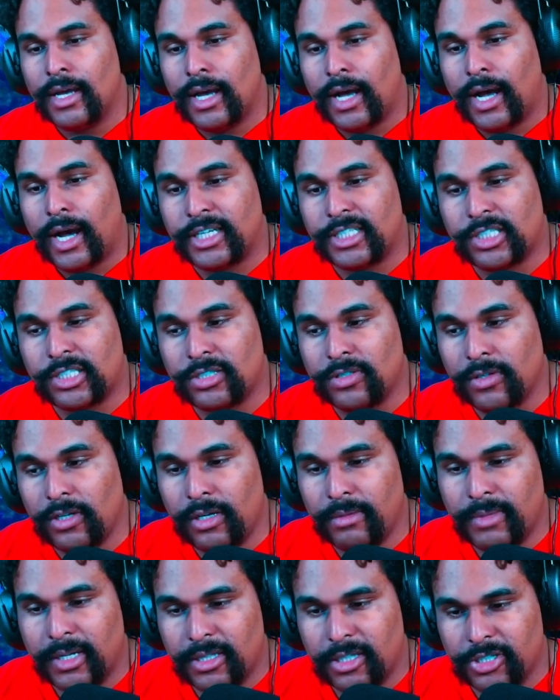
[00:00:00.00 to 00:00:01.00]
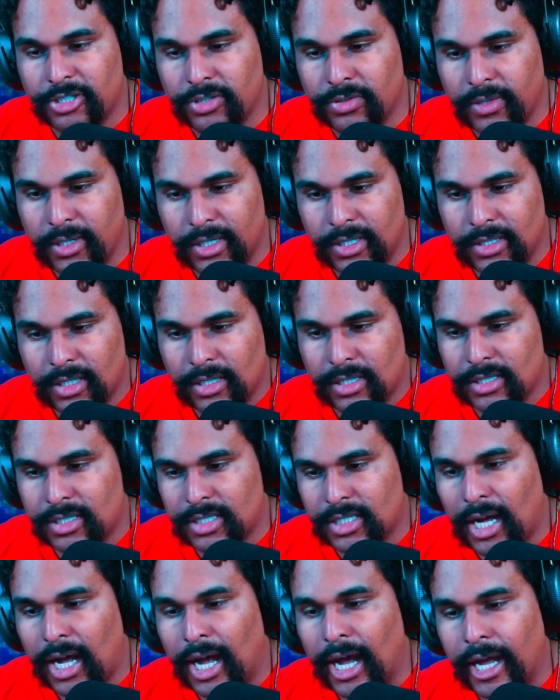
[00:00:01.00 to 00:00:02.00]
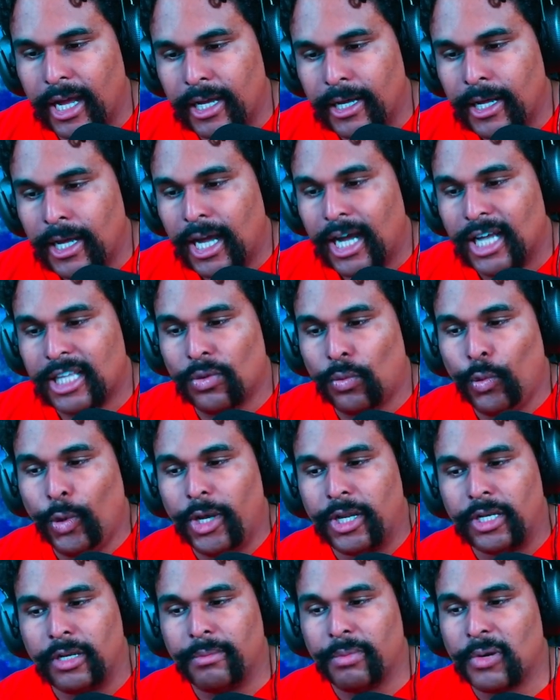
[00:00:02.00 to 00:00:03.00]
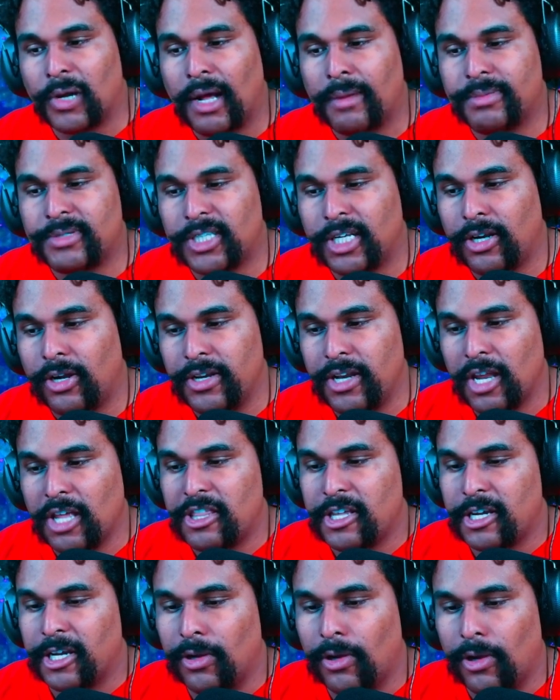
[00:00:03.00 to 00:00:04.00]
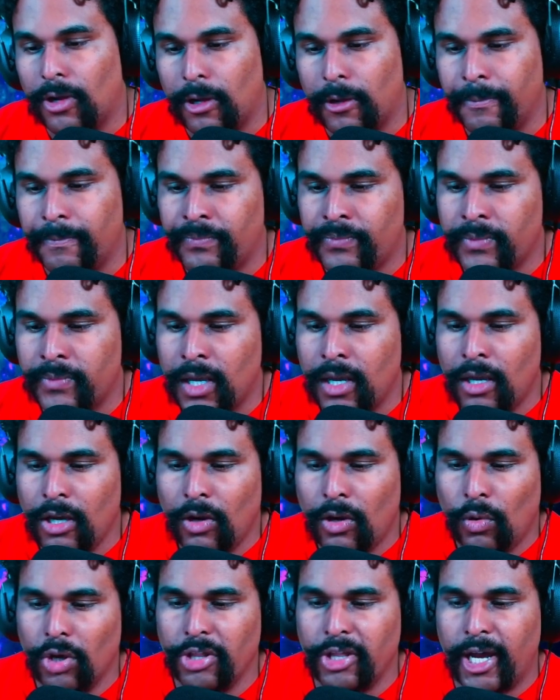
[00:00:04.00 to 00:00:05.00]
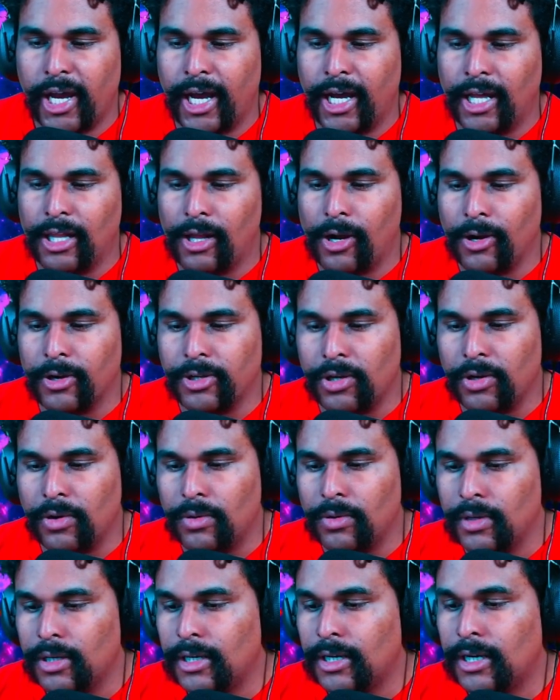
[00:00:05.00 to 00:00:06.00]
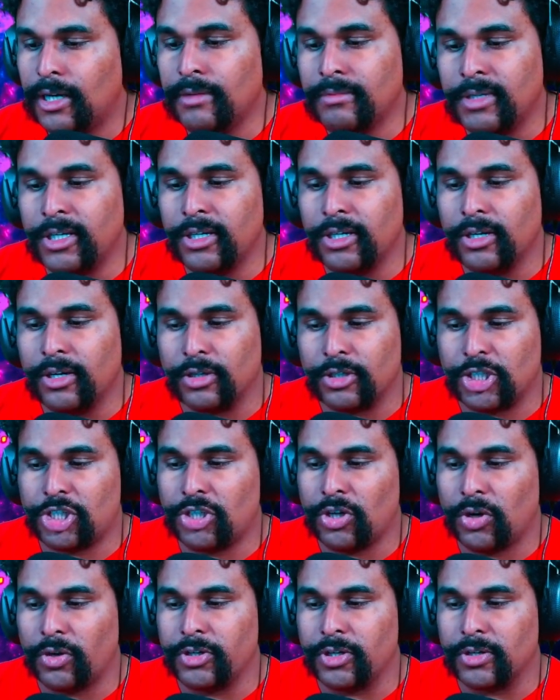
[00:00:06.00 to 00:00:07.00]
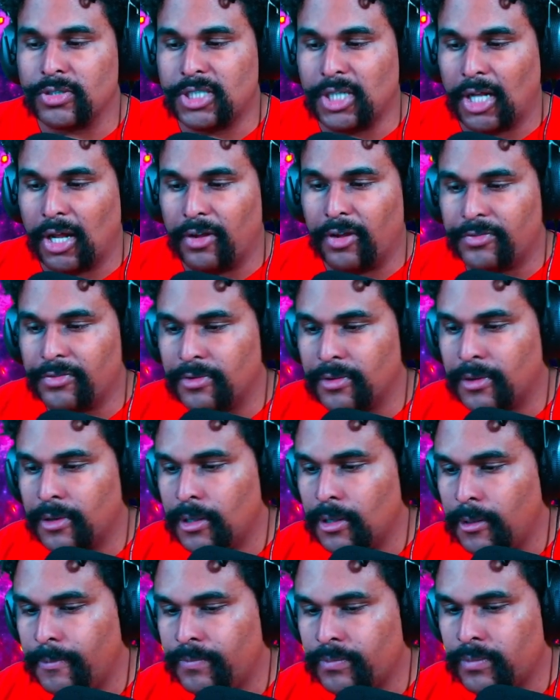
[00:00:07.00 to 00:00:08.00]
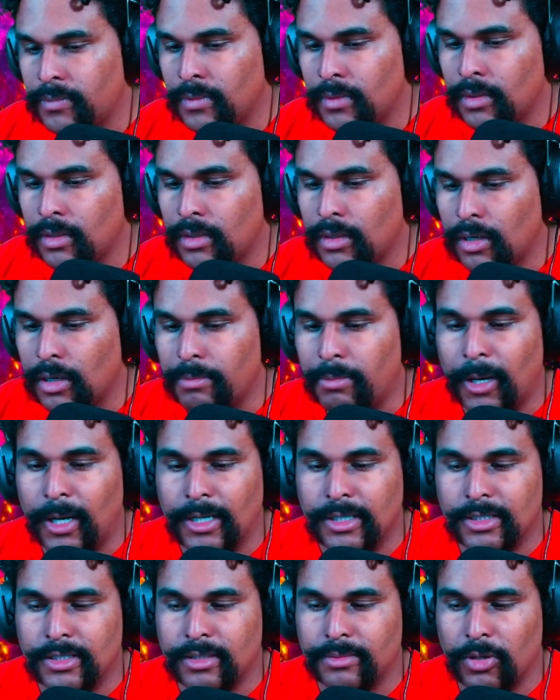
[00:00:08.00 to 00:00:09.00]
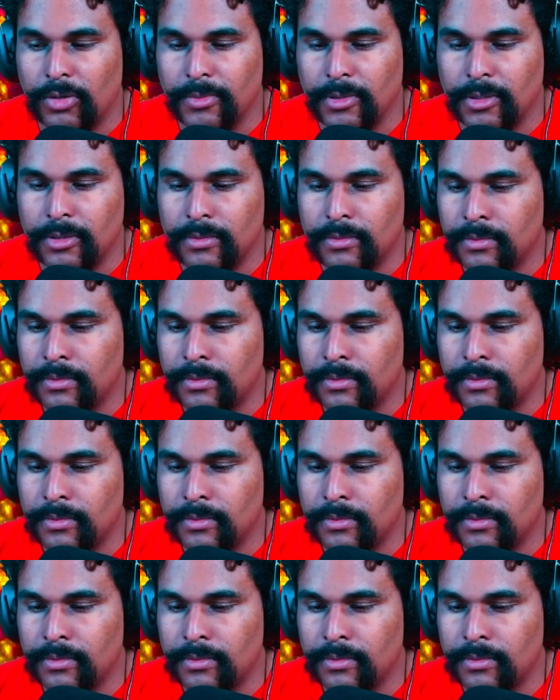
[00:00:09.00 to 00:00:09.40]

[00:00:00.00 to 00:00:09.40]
I scream at the trees, at the sky, at the wind, and perhaps at nothing at all. Where the hell are you? I'm here. Show yourself. I pause a moment.